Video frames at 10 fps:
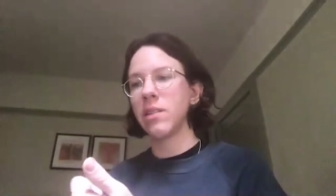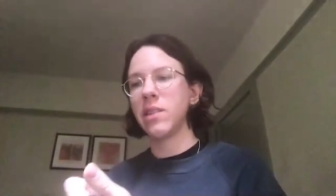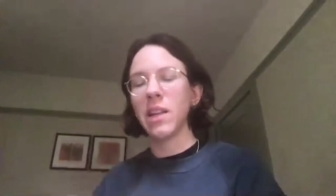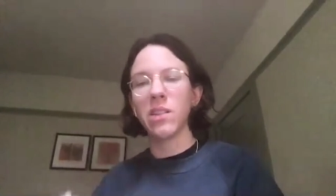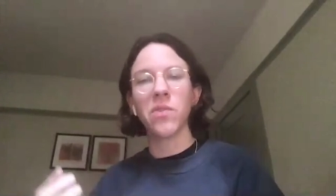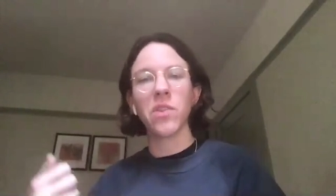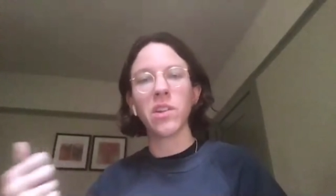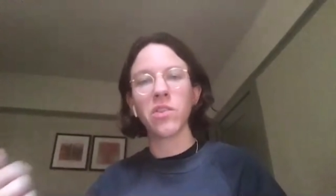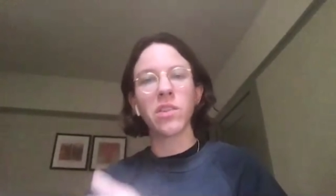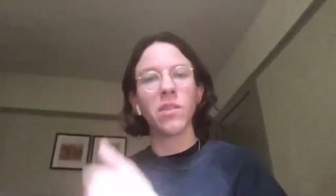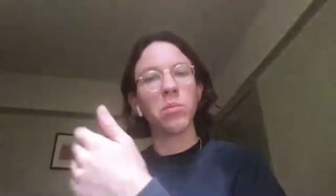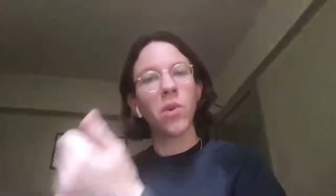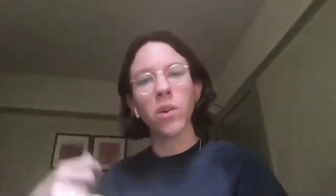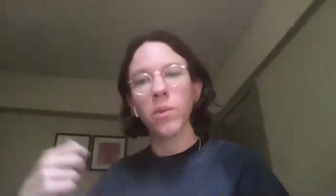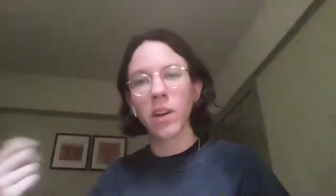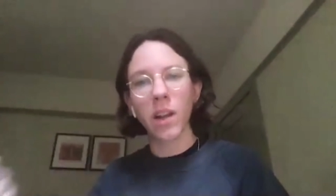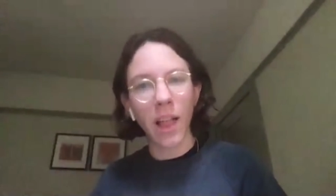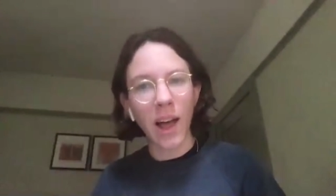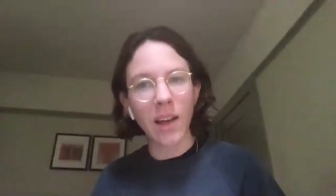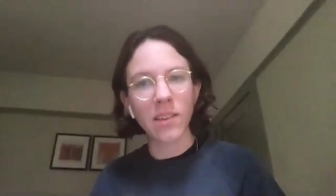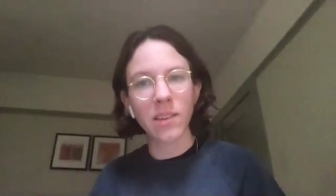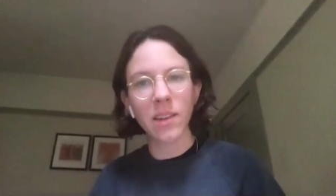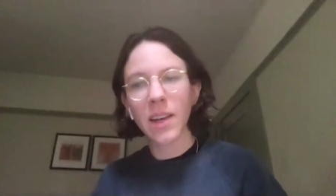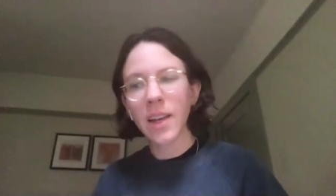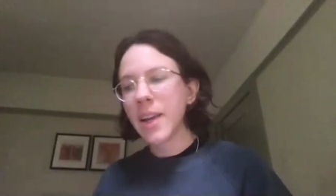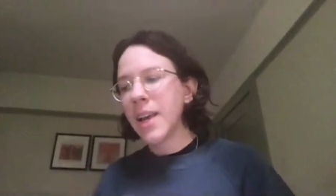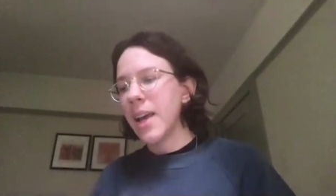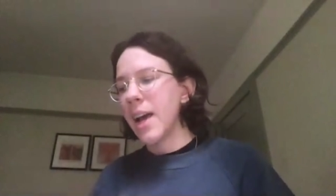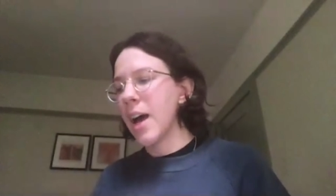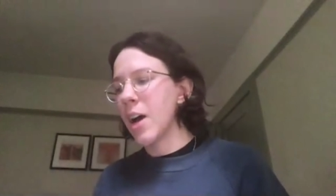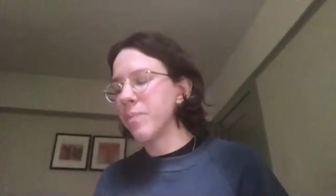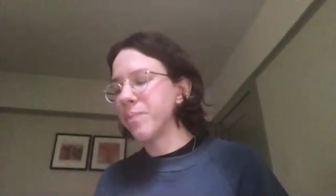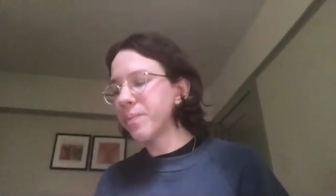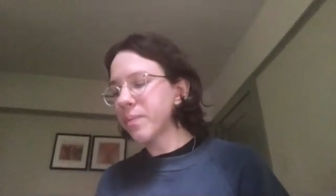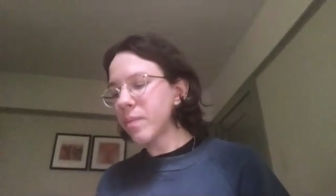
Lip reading: stands for the interests of the broader working class. And